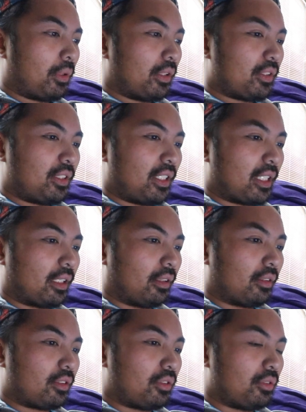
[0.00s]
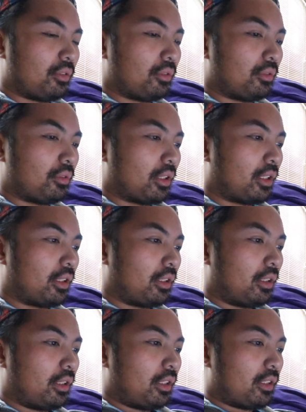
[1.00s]
Seattle
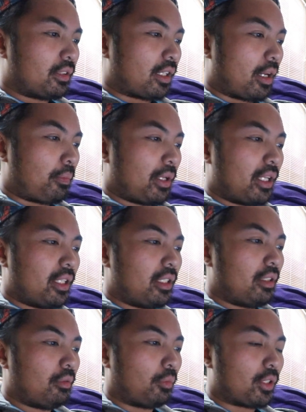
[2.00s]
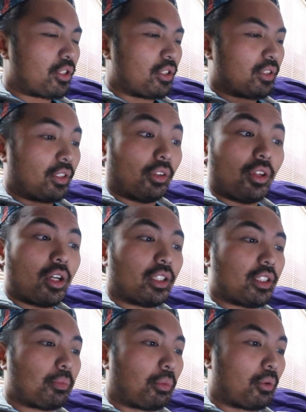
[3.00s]
to Taipei, which is the
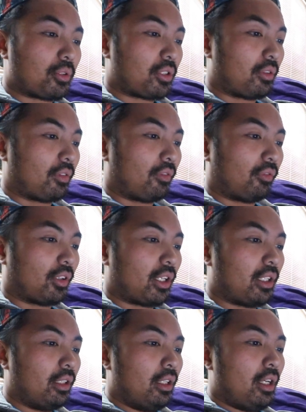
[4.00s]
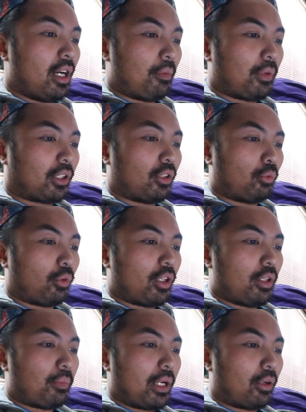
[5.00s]
longest portion of the flight. I'm not going to
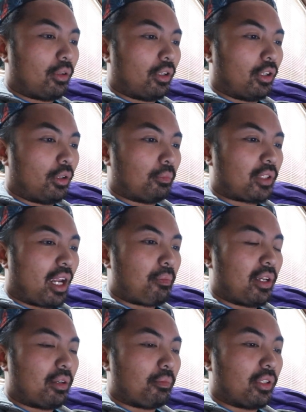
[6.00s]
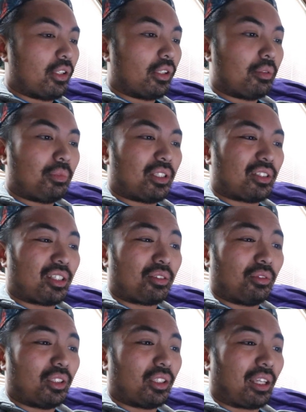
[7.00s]
worry about Taipei to Manila because it's
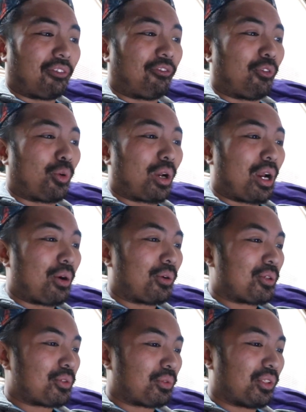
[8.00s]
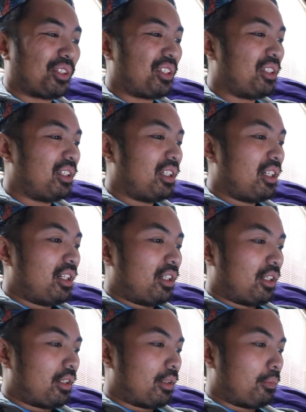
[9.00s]
only like 4 hours really.
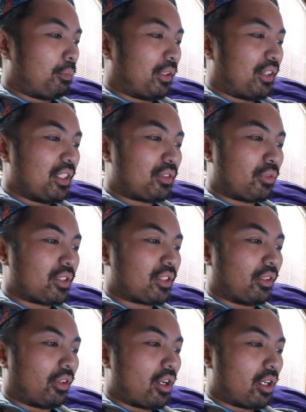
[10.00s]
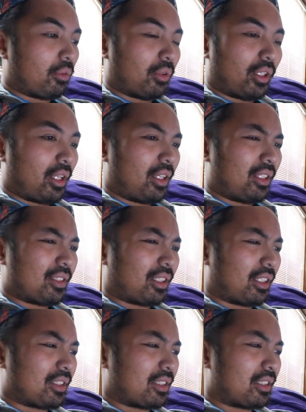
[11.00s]
But this one's the long one. I think it's
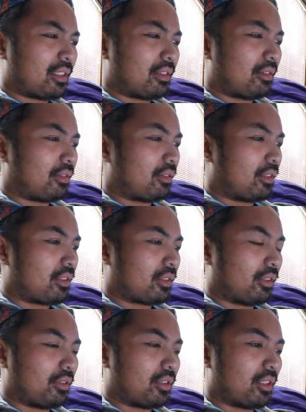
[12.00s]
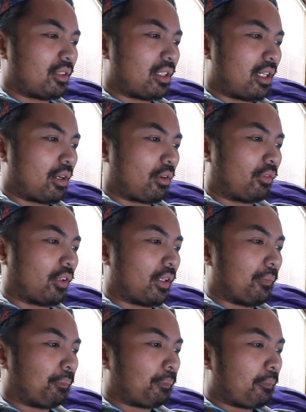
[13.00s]
like it's close to a 10-hour flight.
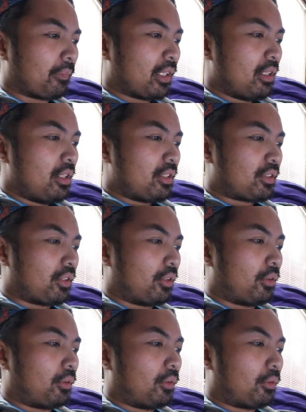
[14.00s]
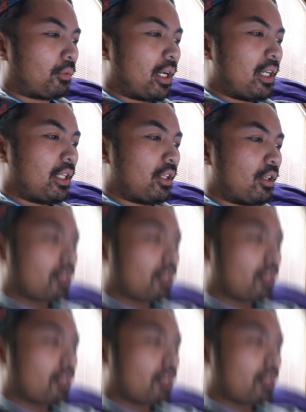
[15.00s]
So right here,